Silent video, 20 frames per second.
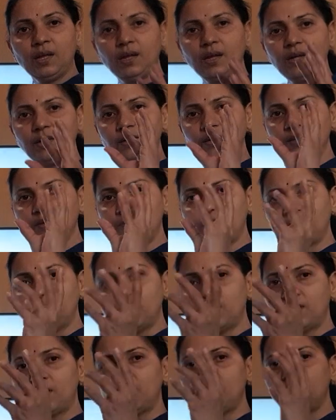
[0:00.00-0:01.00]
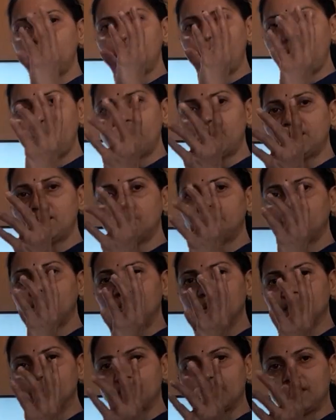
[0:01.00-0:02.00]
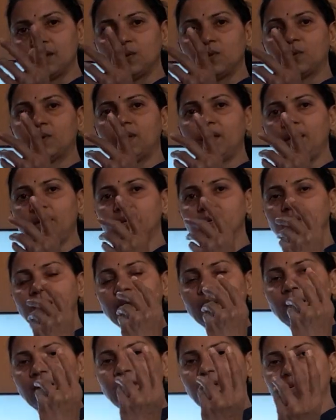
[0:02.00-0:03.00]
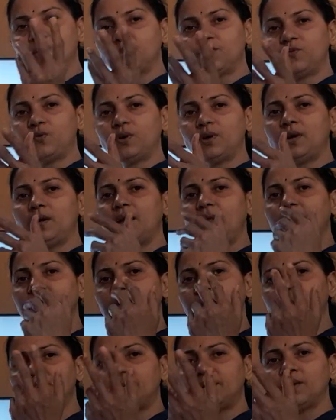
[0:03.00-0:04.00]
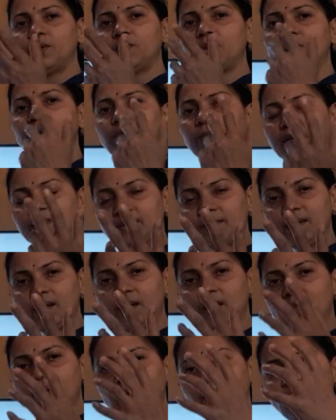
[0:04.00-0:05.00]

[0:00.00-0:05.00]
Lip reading: It is a whorl-like muscle, okay? It is whorl-like irregular muscle.